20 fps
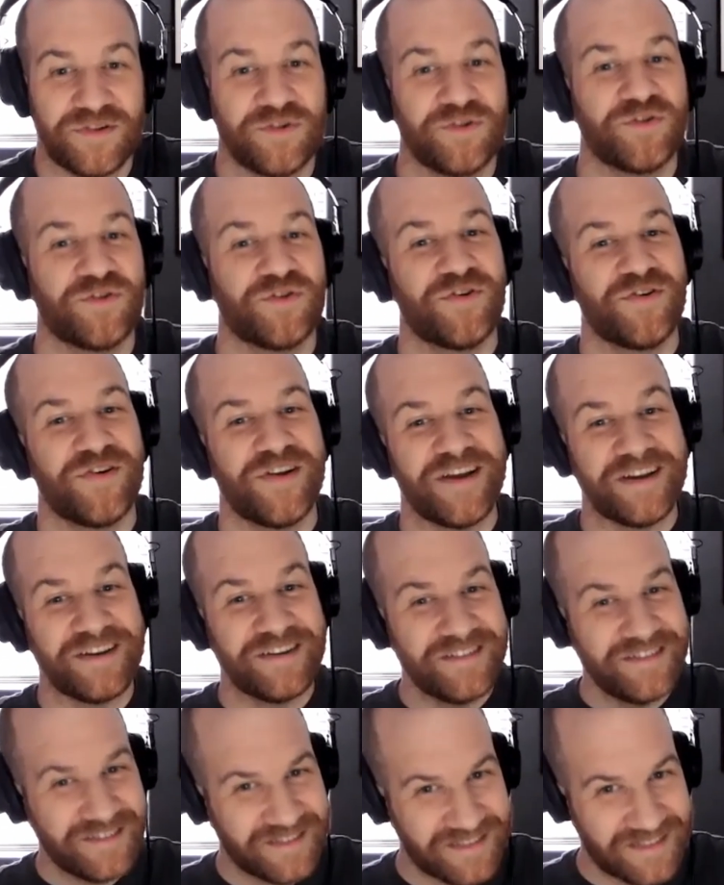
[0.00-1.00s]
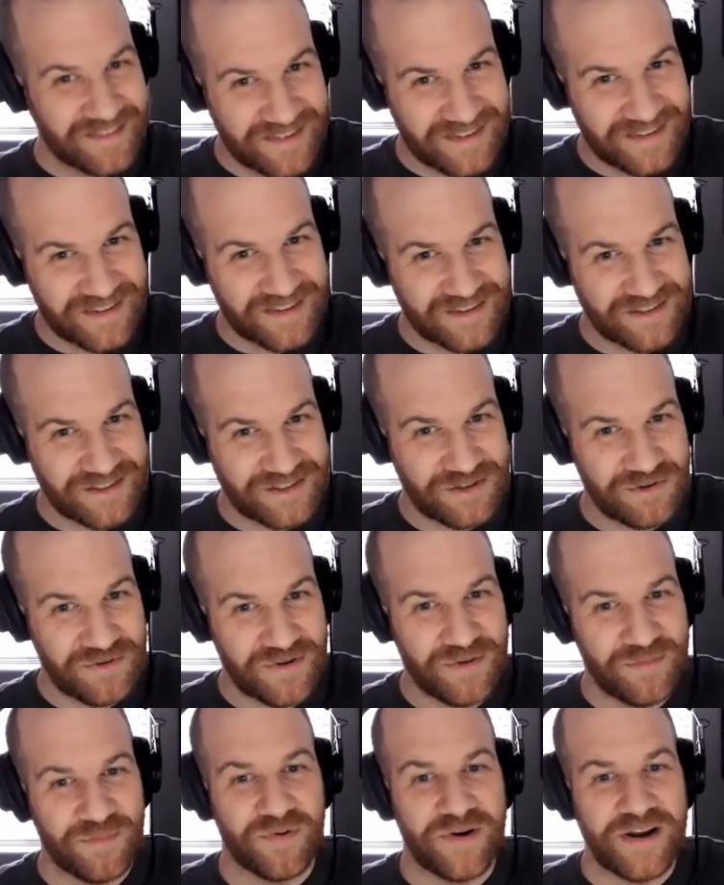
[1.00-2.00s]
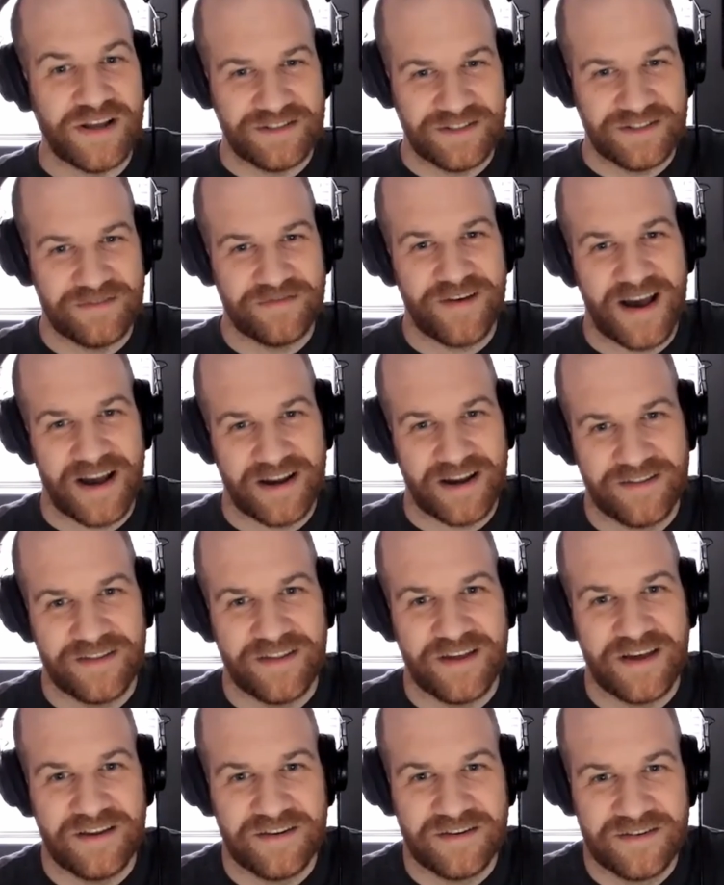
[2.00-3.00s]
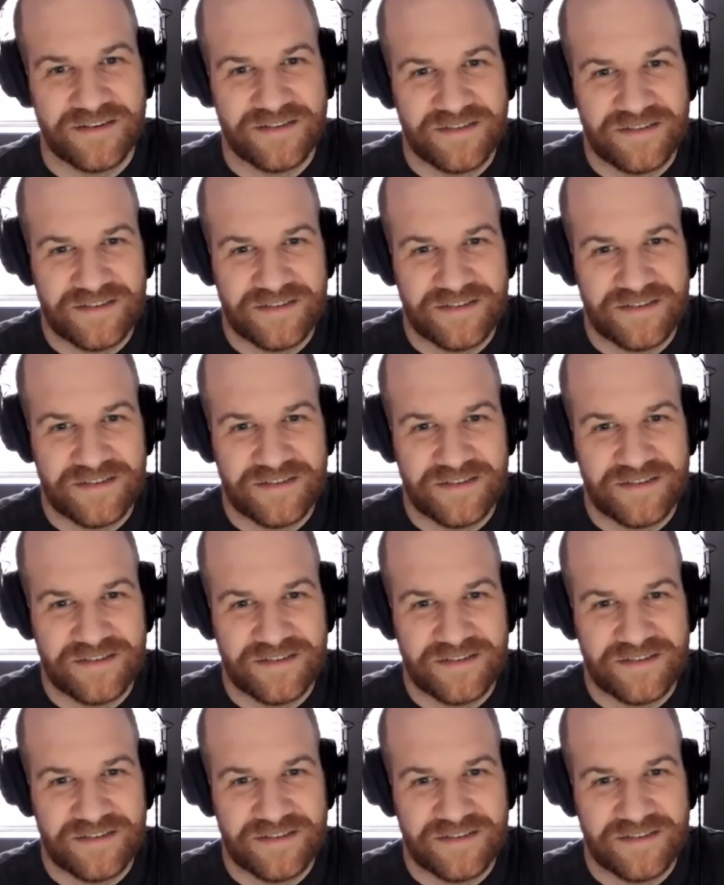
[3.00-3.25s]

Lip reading: learning to embrace the fact that,